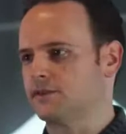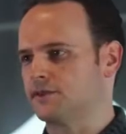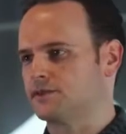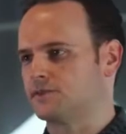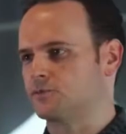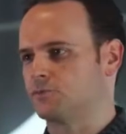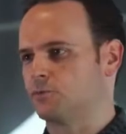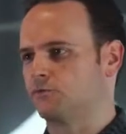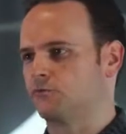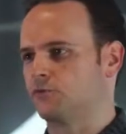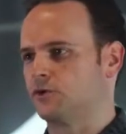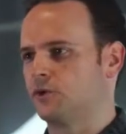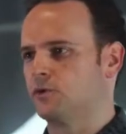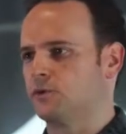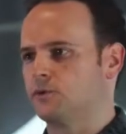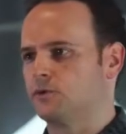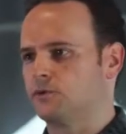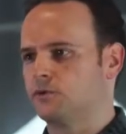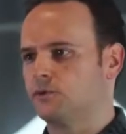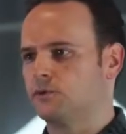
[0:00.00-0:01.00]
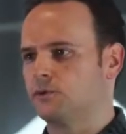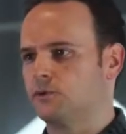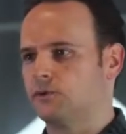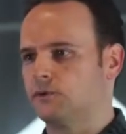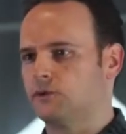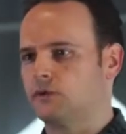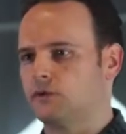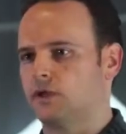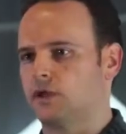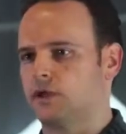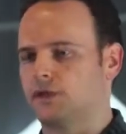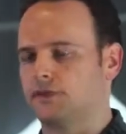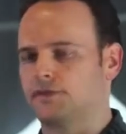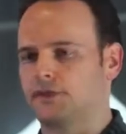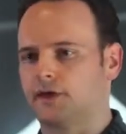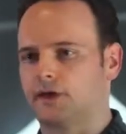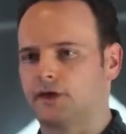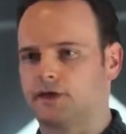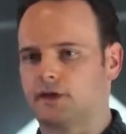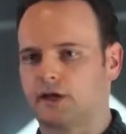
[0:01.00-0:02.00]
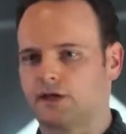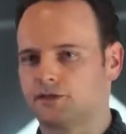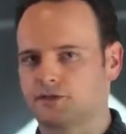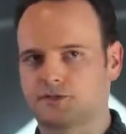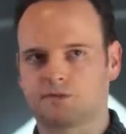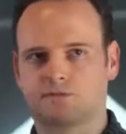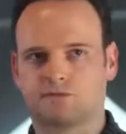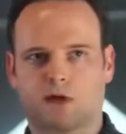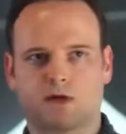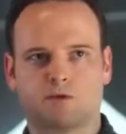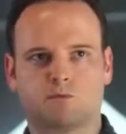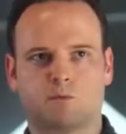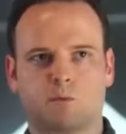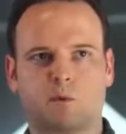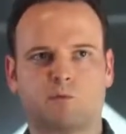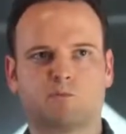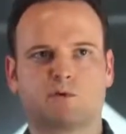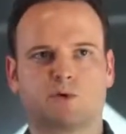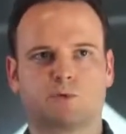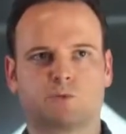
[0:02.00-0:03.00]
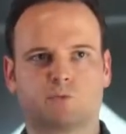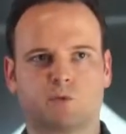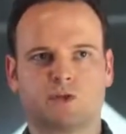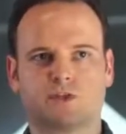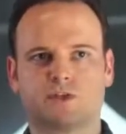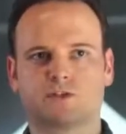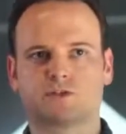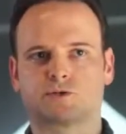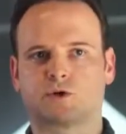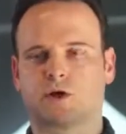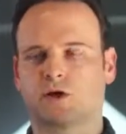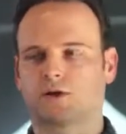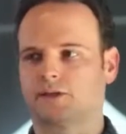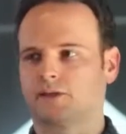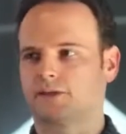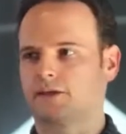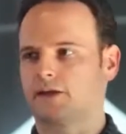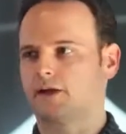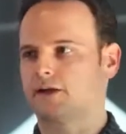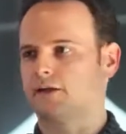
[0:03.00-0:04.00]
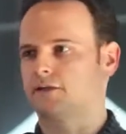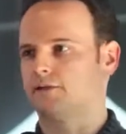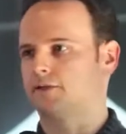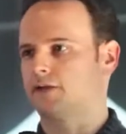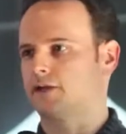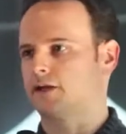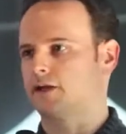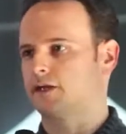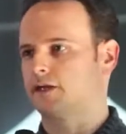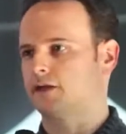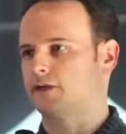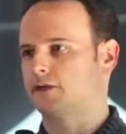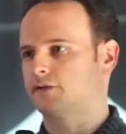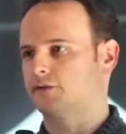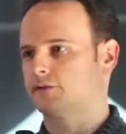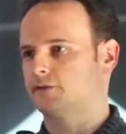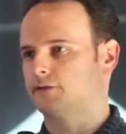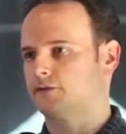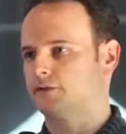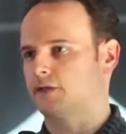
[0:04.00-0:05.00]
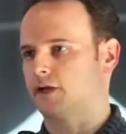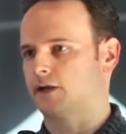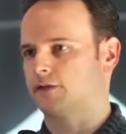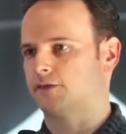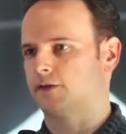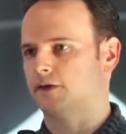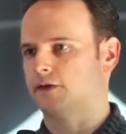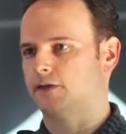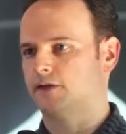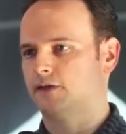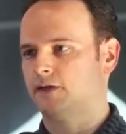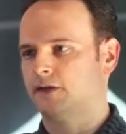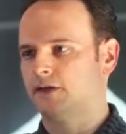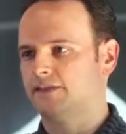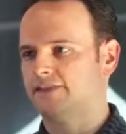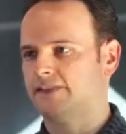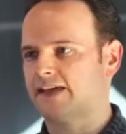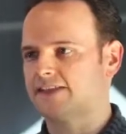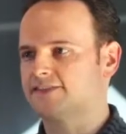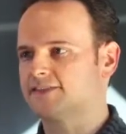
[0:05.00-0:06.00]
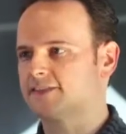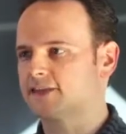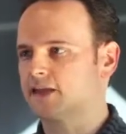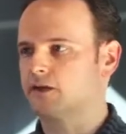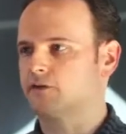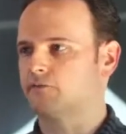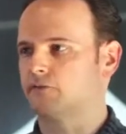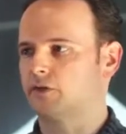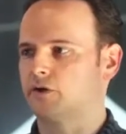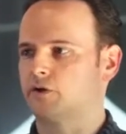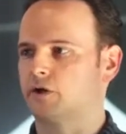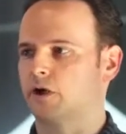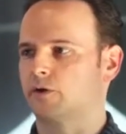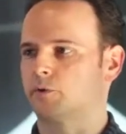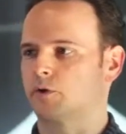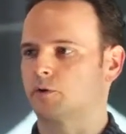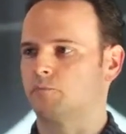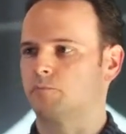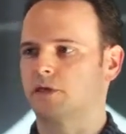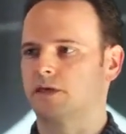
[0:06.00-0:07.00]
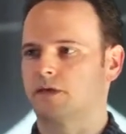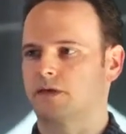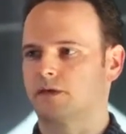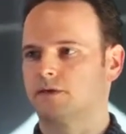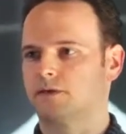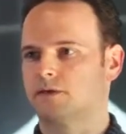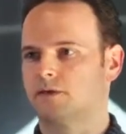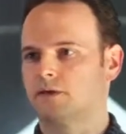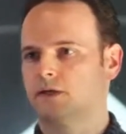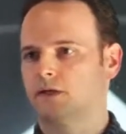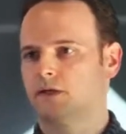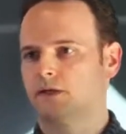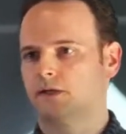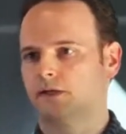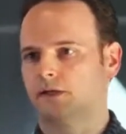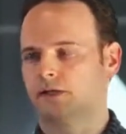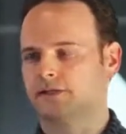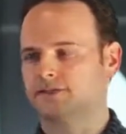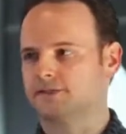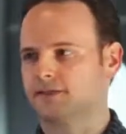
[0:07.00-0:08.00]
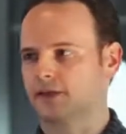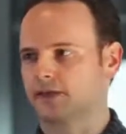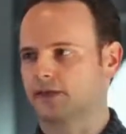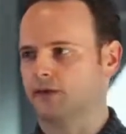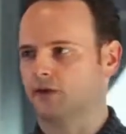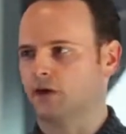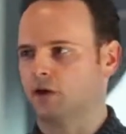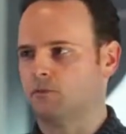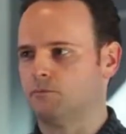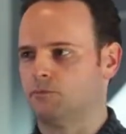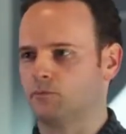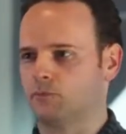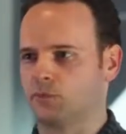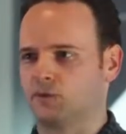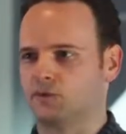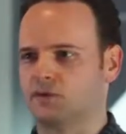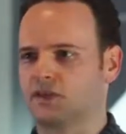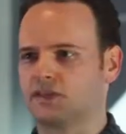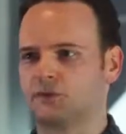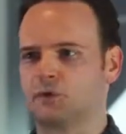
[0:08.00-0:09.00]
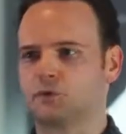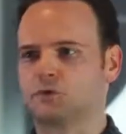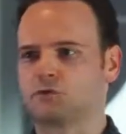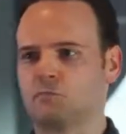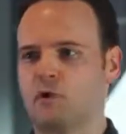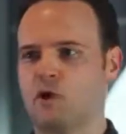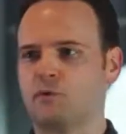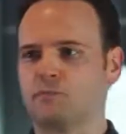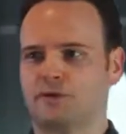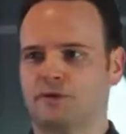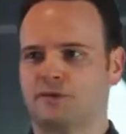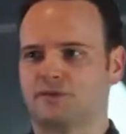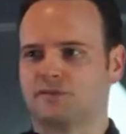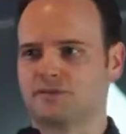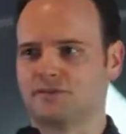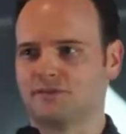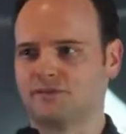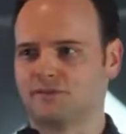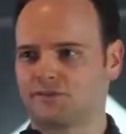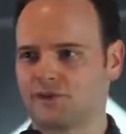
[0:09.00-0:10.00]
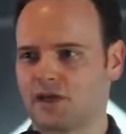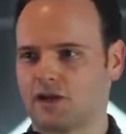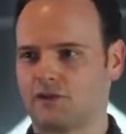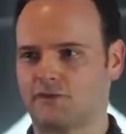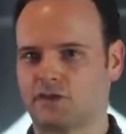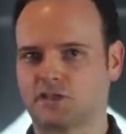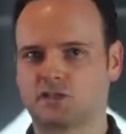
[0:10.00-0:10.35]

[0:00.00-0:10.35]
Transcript: this review and I thought, I remember really strongly that I thought, that's the kind of leader I want to be. And that's you get those moments of kind of